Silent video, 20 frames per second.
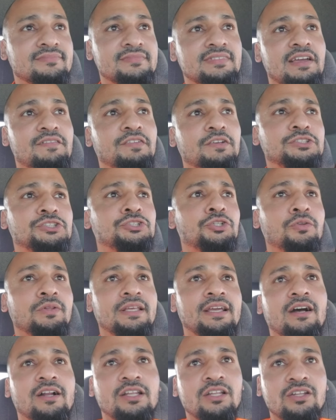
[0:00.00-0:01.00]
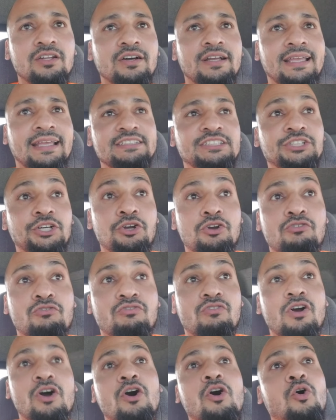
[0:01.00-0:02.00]
if you truly are looking to
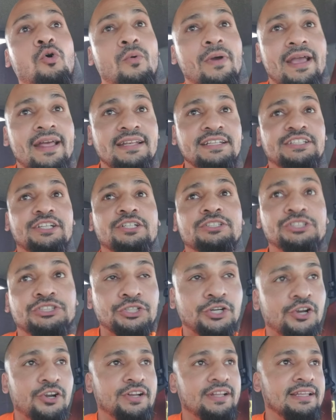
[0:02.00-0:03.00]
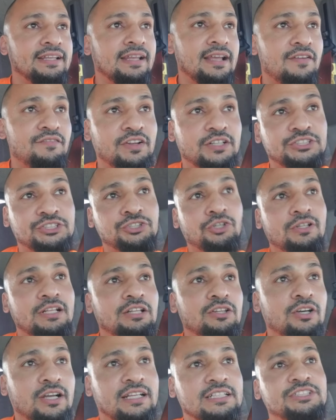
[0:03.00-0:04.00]
grow in your journey, if you're truly
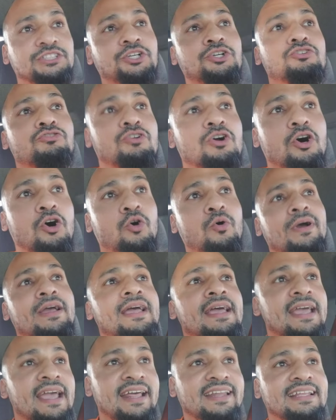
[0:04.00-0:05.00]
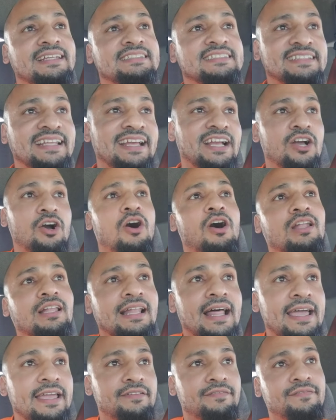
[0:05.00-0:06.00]
looking to grow in this thing called
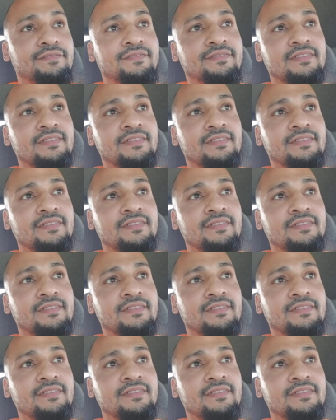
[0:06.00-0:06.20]
life,